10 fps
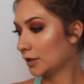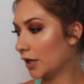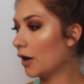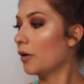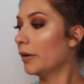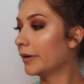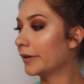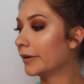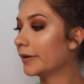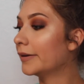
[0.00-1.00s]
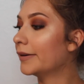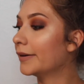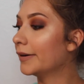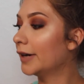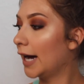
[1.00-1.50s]
So
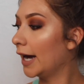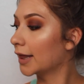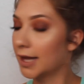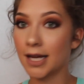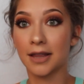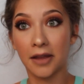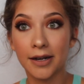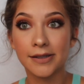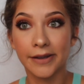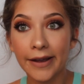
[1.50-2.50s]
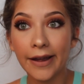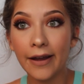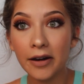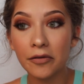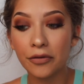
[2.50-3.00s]
I think that is
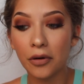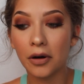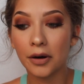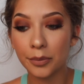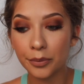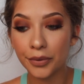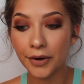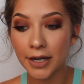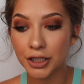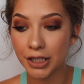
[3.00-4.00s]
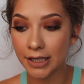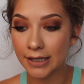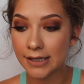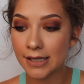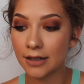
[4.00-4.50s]
it for
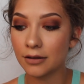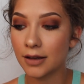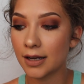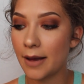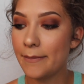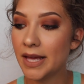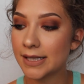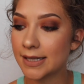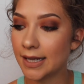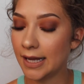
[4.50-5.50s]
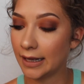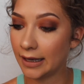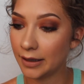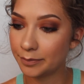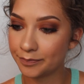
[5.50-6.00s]
brushes. I don't think I missed
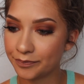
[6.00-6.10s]
any.